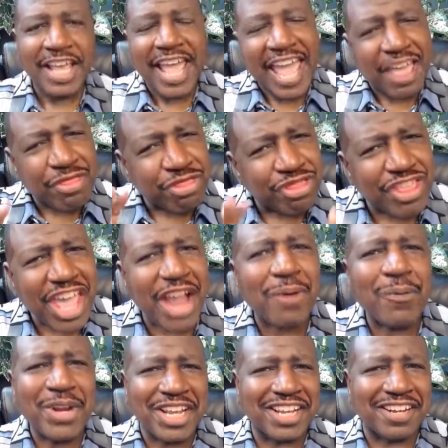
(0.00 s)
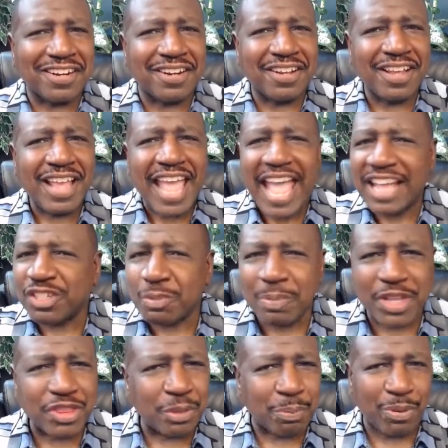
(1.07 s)
And therein has
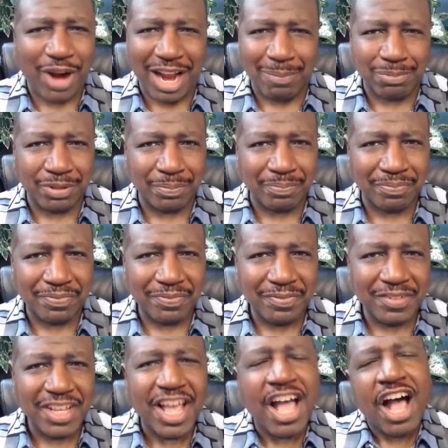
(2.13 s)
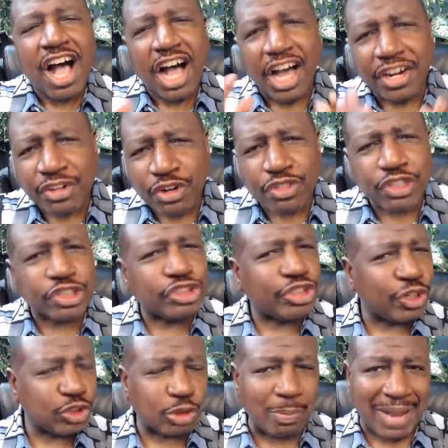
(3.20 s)
been the problem. Under the
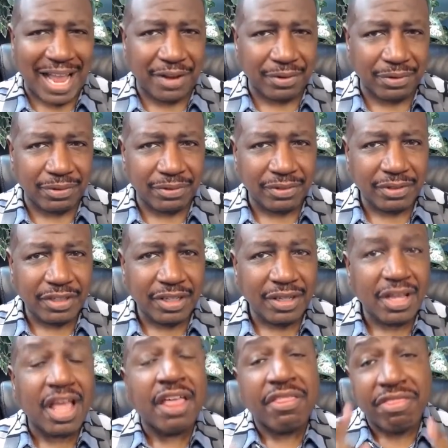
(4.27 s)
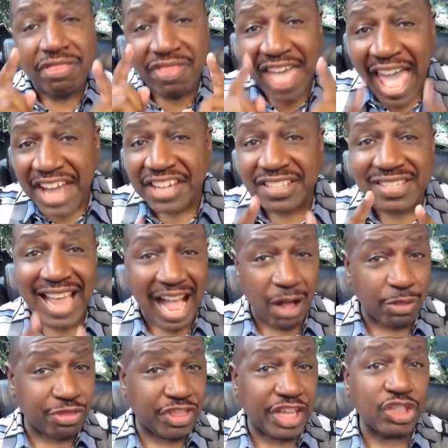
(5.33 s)
church model, that is how
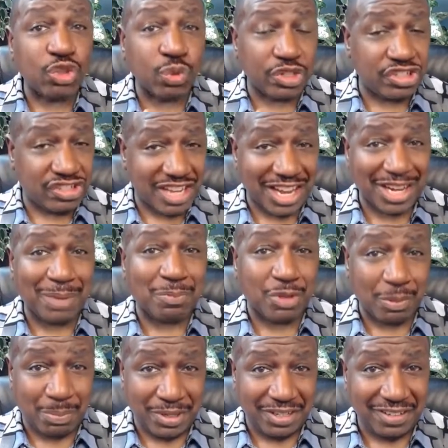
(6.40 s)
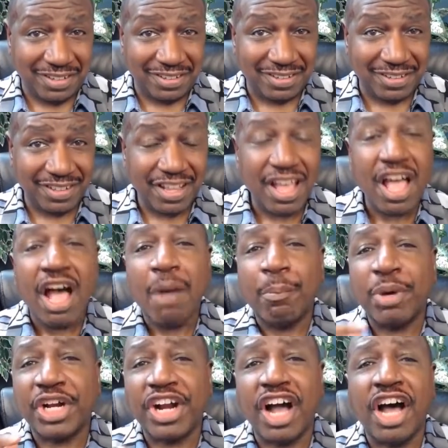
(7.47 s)
things were set up to be.
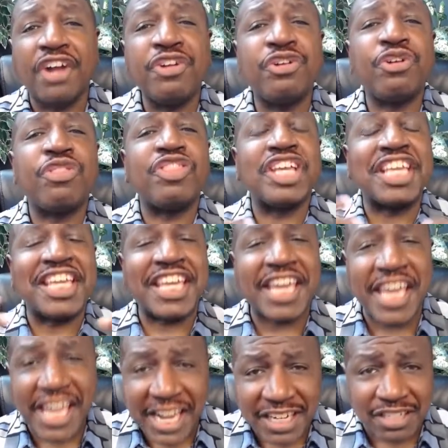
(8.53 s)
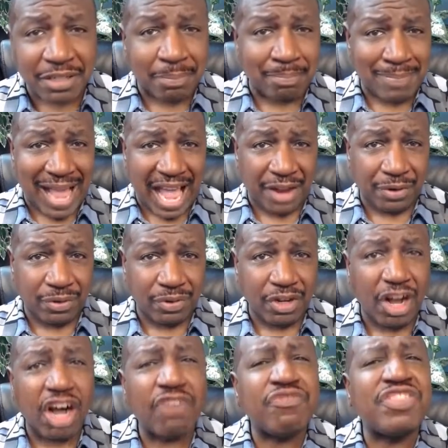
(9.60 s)
But under the kingdom model
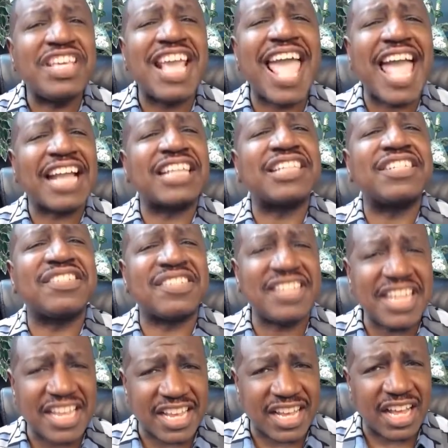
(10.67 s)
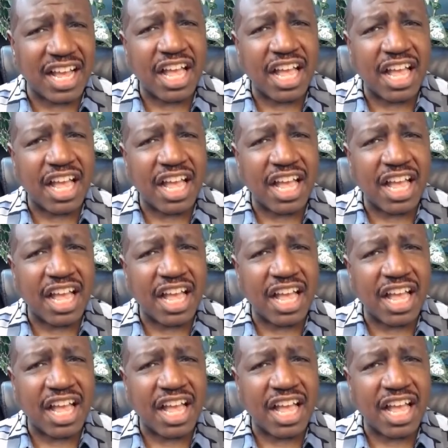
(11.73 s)
of the Ekklesia,